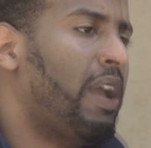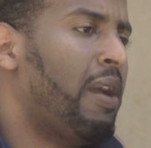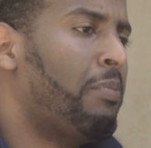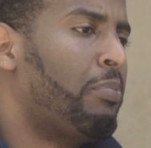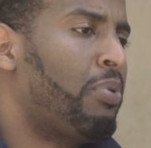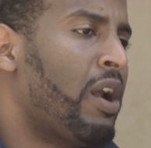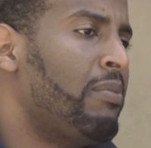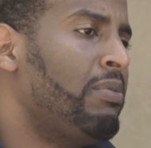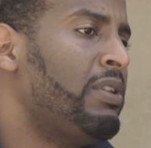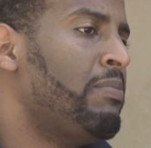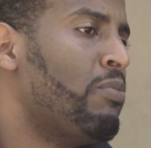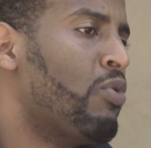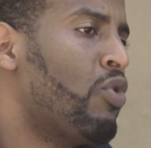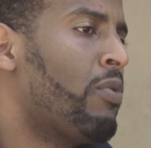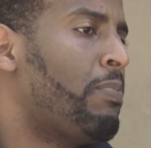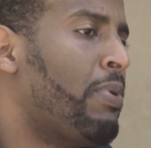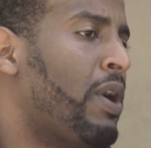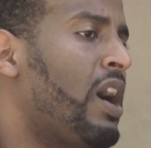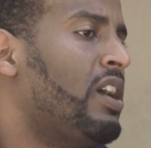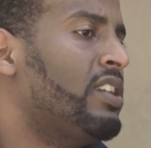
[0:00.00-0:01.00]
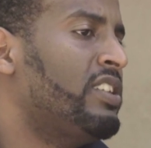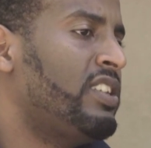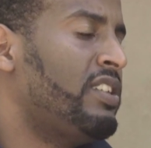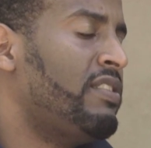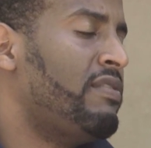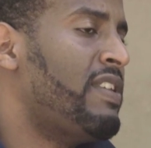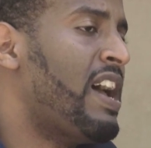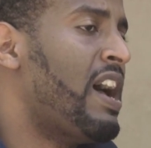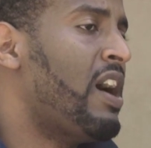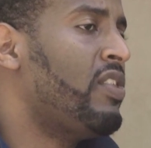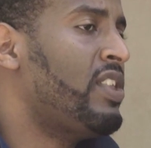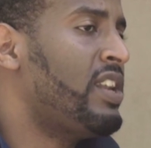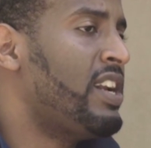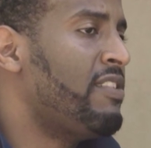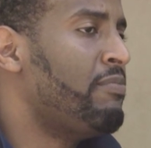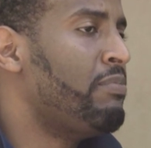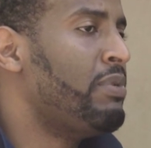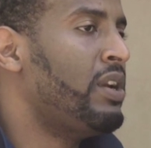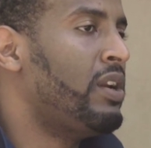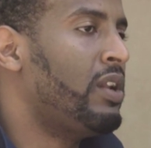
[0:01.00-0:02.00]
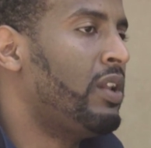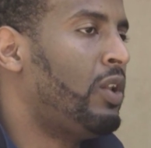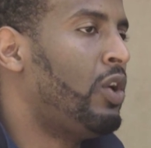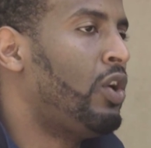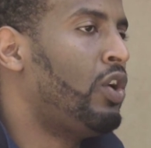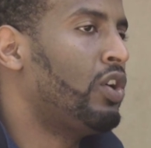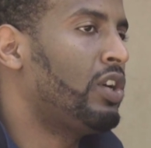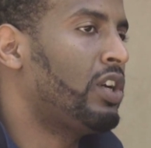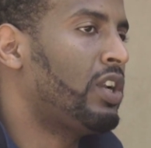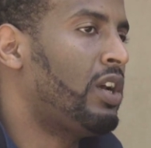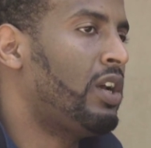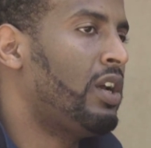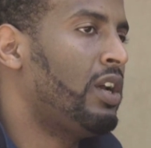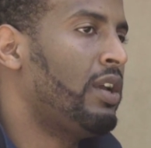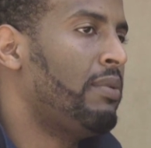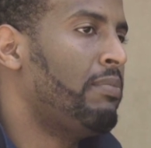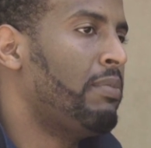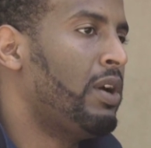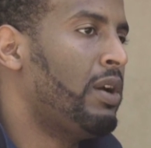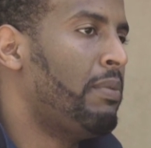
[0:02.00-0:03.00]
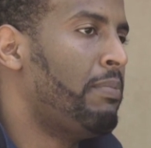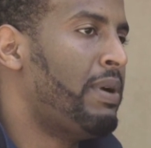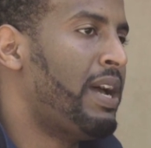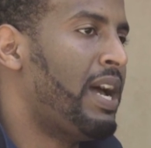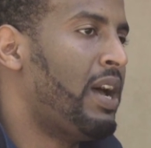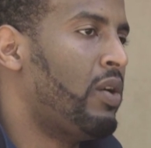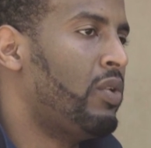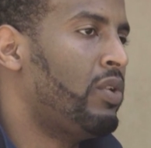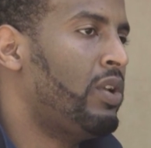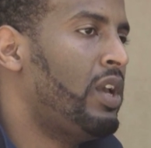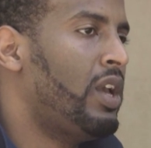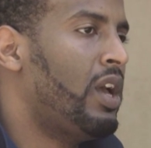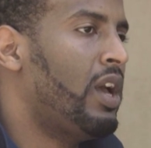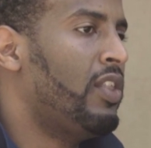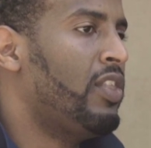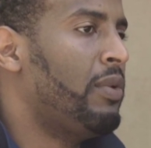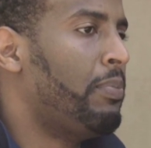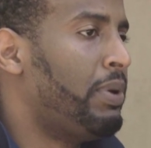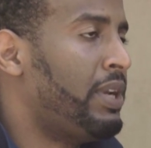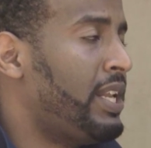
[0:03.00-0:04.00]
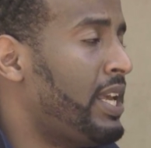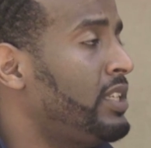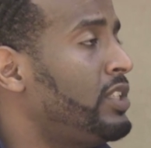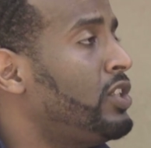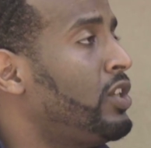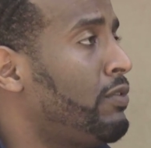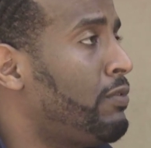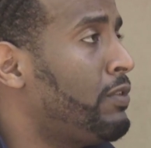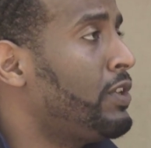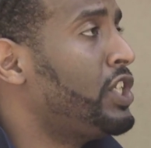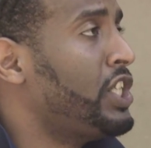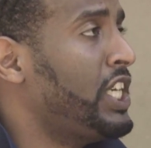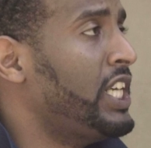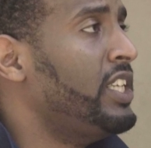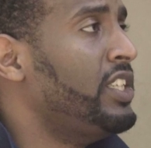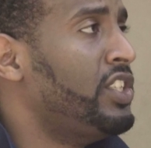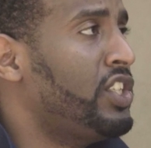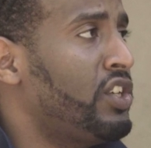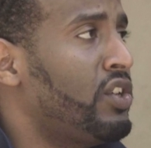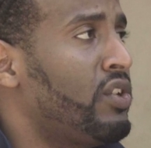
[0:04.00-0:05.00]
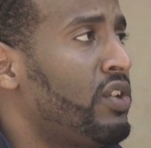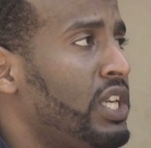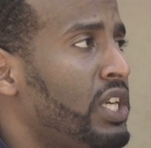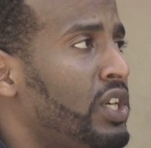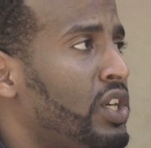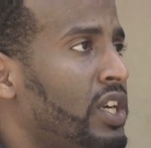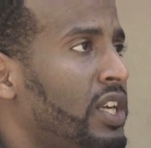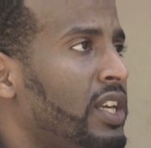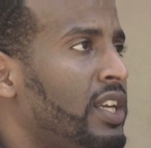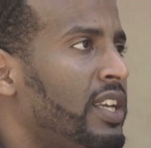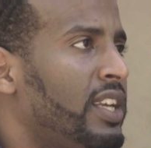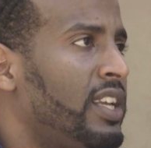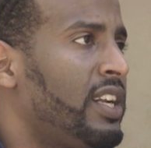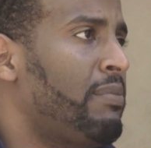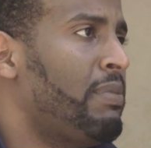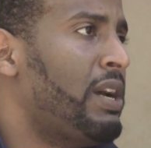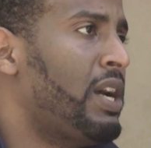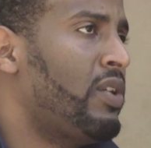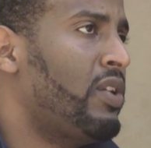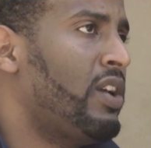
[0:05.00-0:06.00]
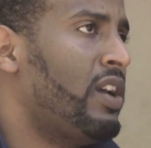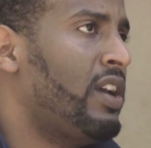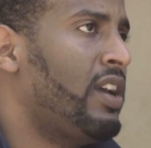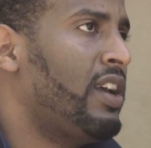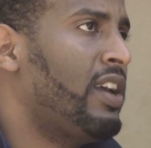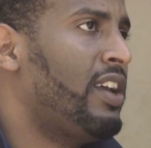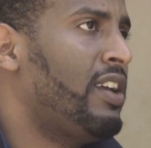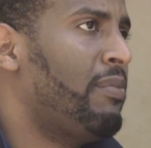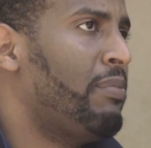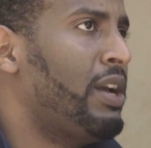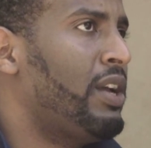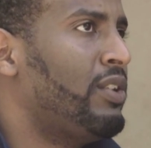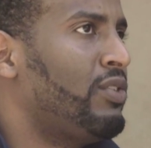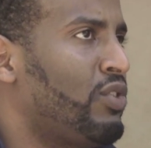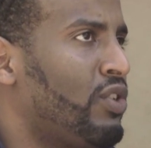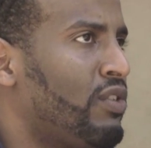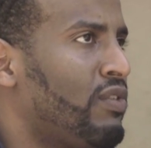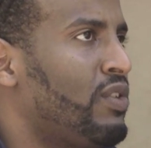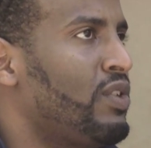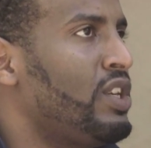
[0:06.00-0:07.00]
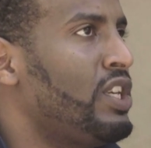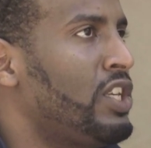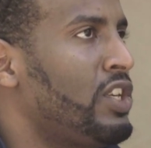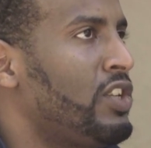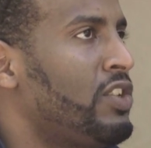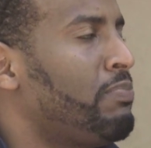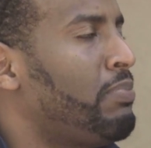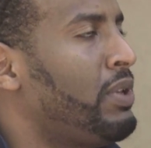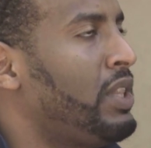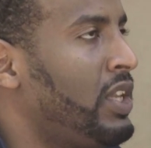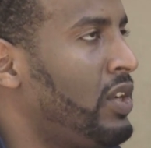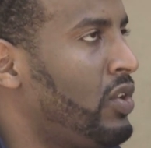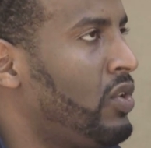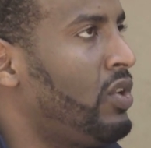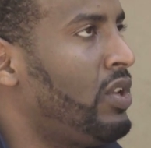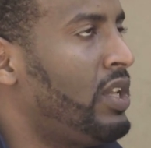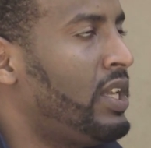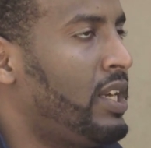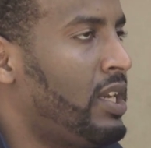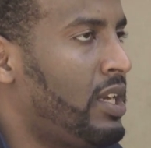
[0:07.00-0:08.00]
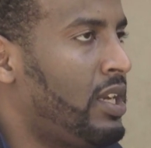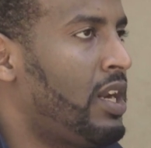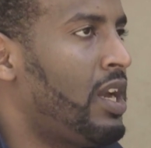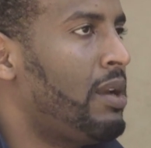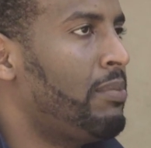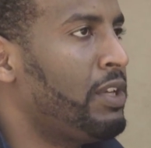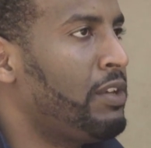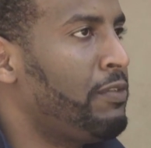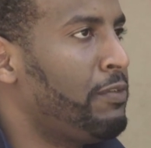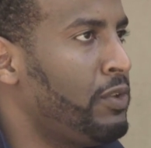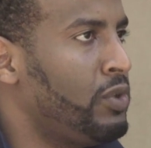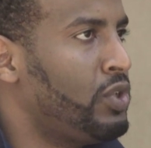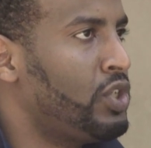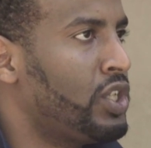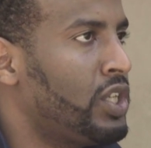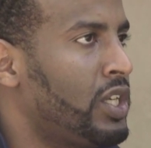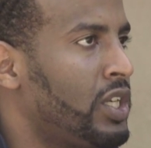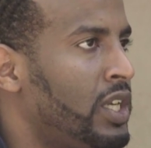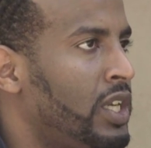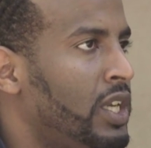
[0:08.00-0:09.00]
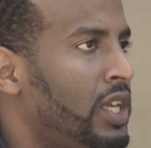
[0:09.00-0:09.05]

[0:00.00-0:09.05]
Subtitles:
I'm probably more positive now than I've been in a long time about the potential for change in Eritrea and about sort of Eritrea's political and economic future.